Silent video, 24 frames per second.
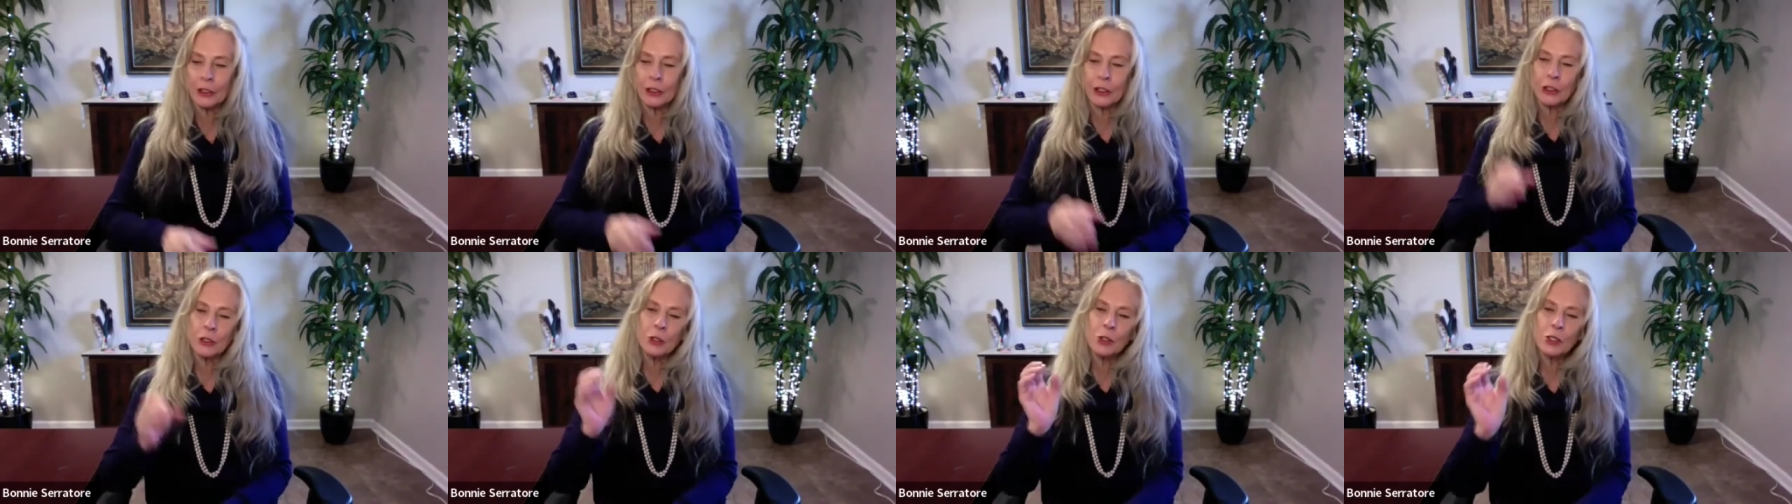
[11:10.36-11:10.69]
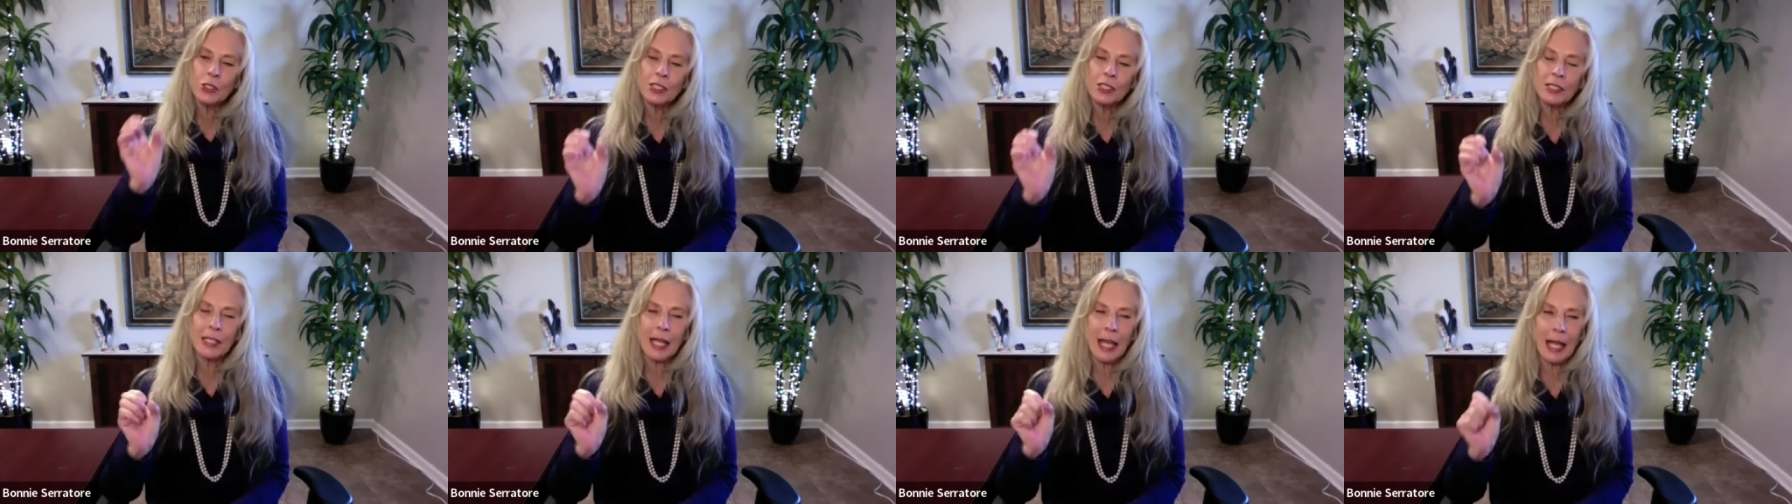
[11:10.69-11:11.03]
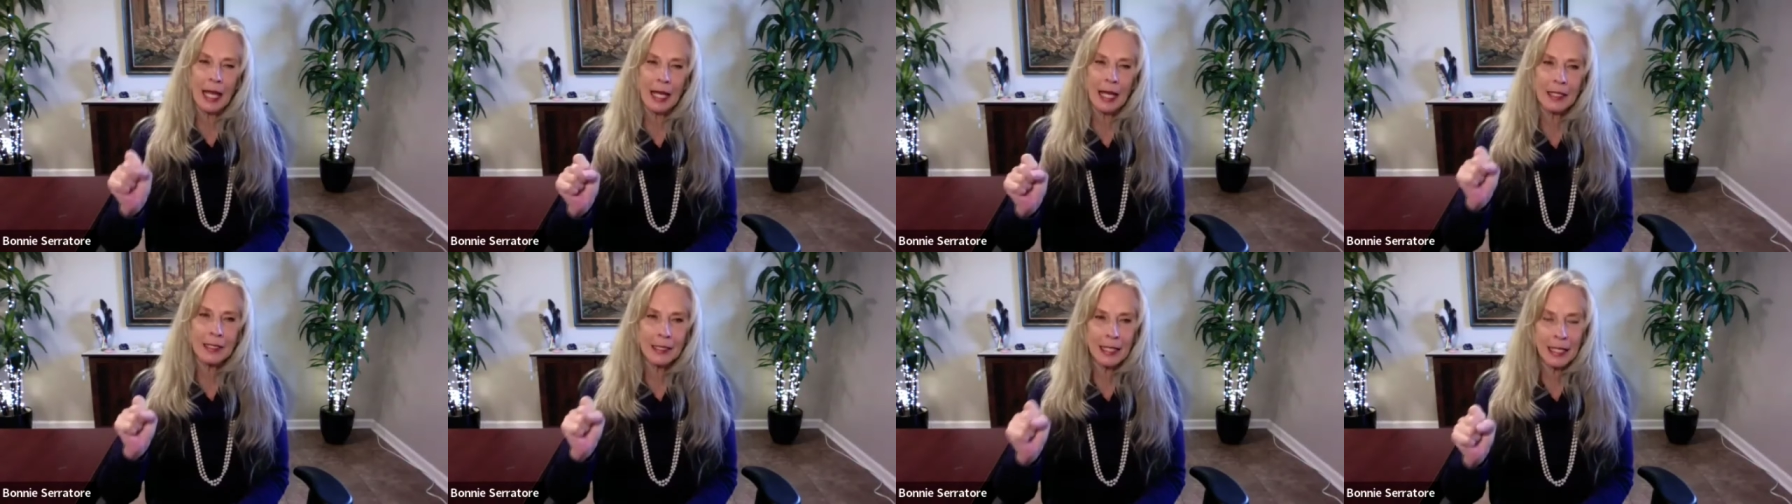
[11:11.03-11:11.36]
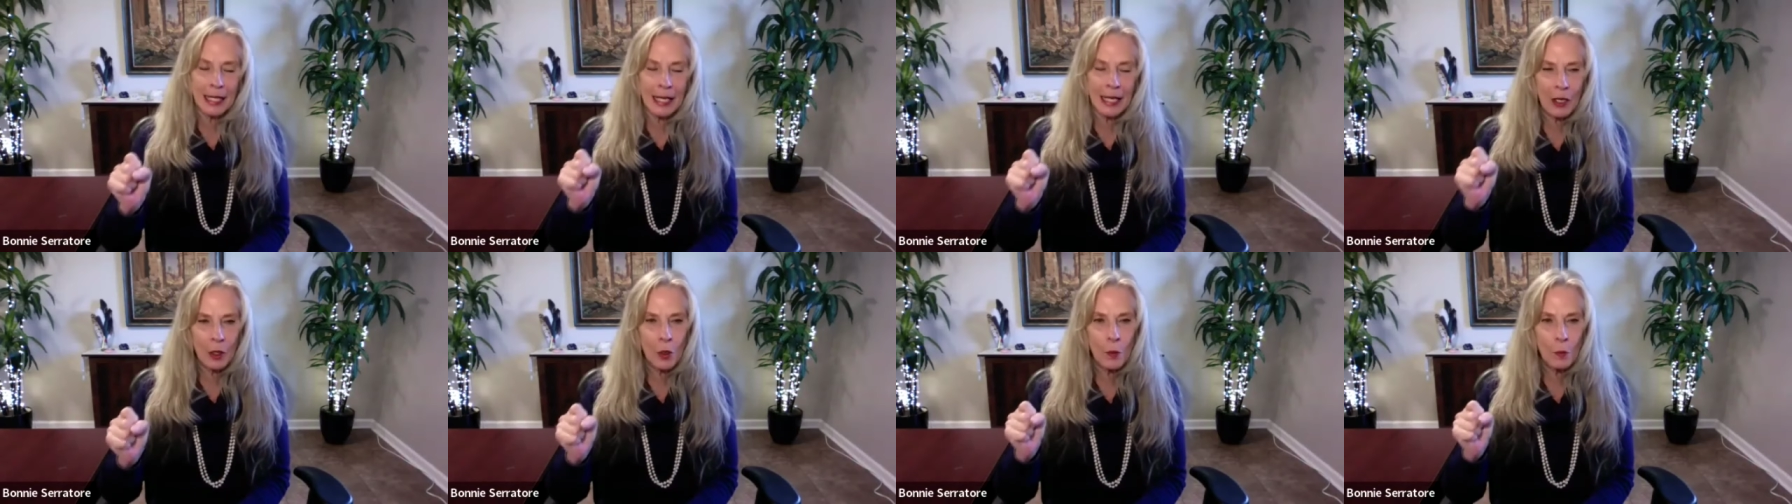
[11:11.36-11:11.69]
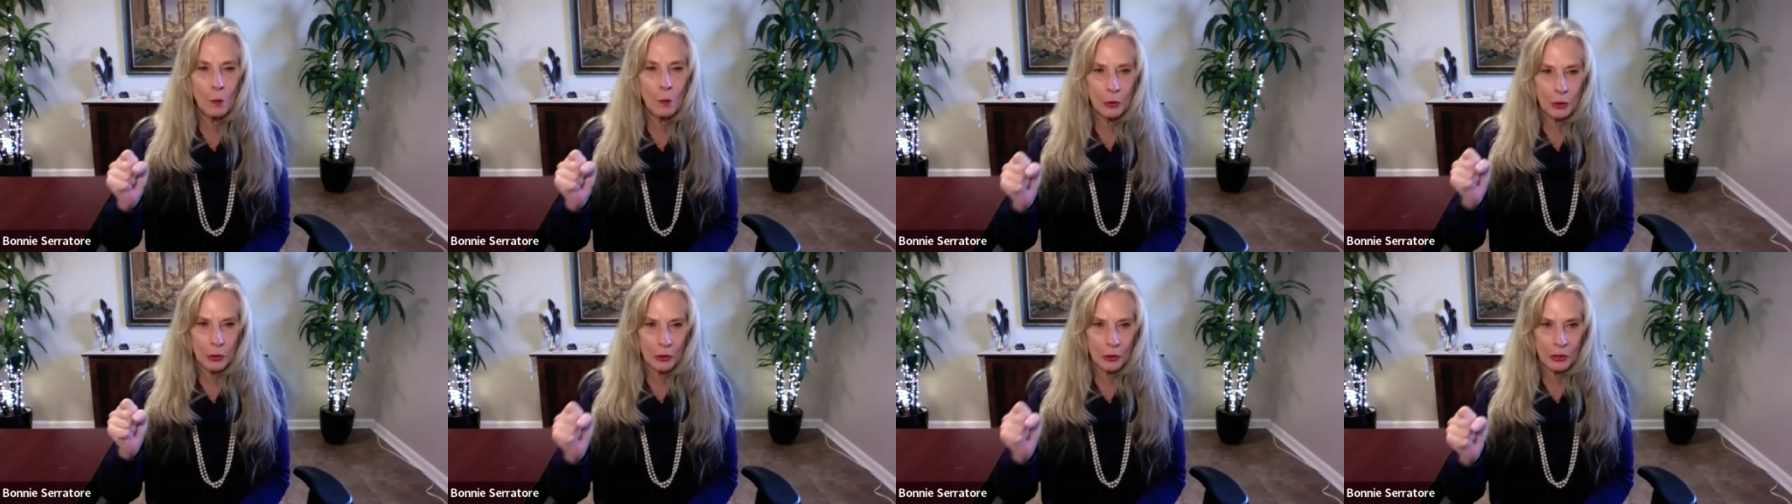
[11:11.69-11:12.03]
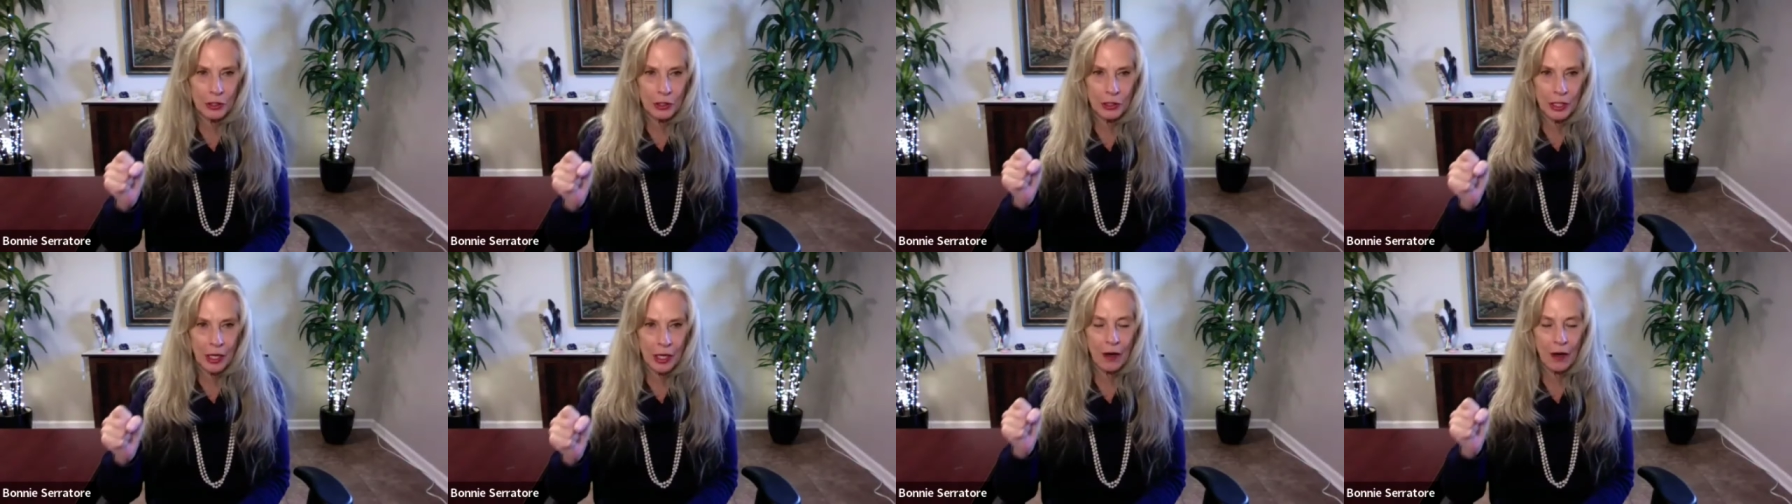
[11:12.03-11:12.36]
Use that to help
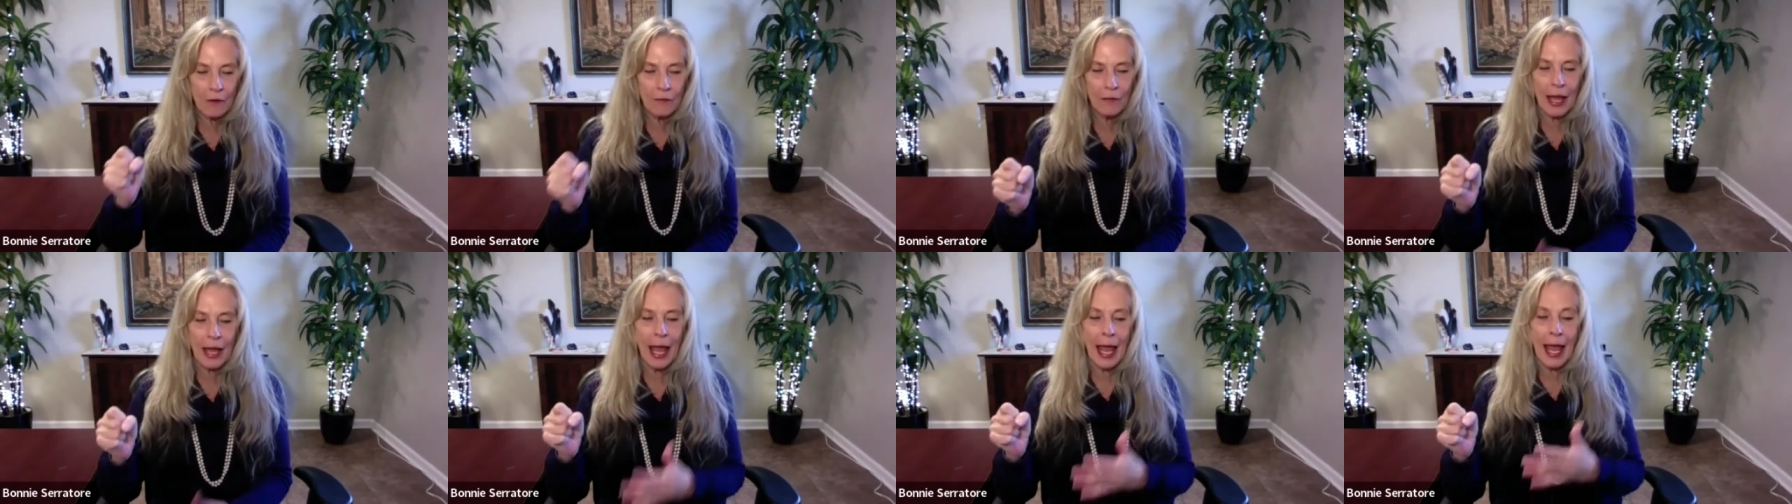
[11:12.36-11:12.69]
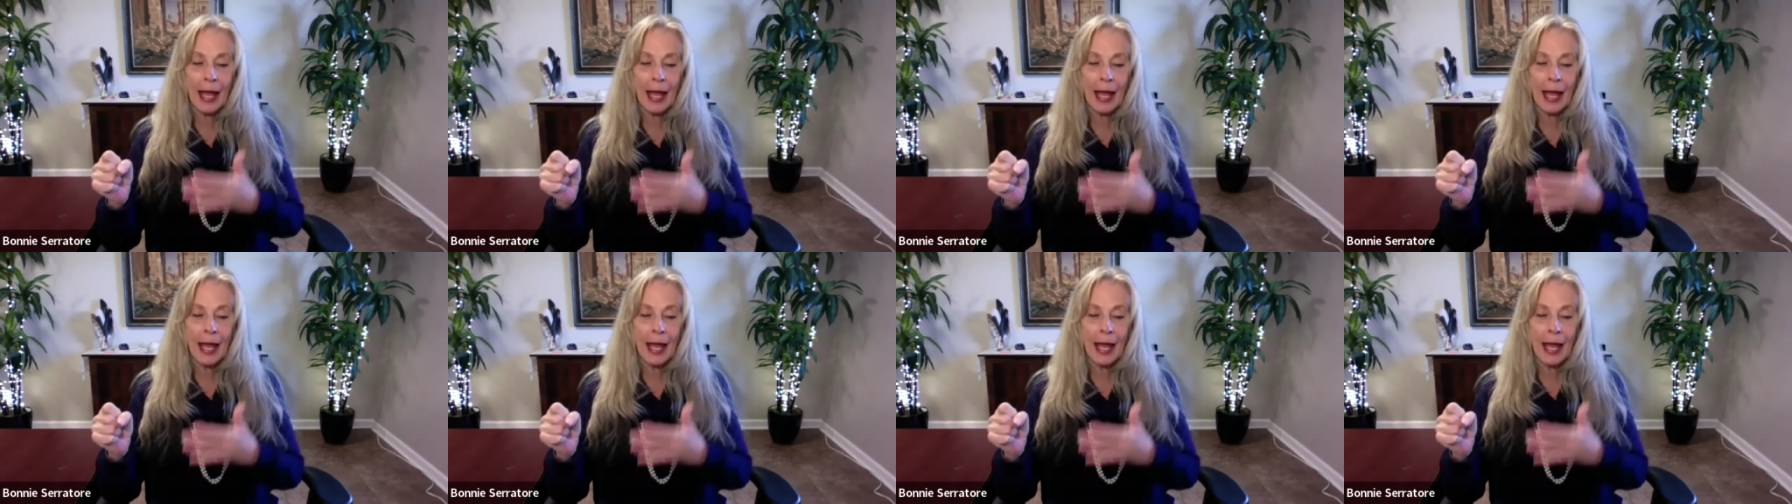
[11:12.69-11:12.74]
yourself